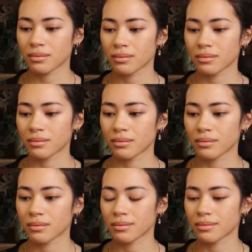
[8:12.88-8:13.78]

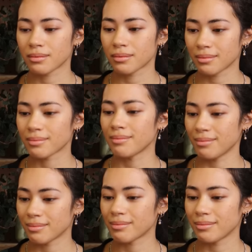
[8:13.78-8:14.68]

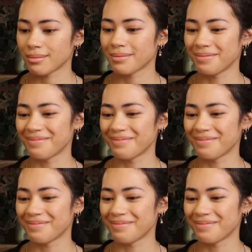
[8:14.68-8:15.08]
The person shown says nothing.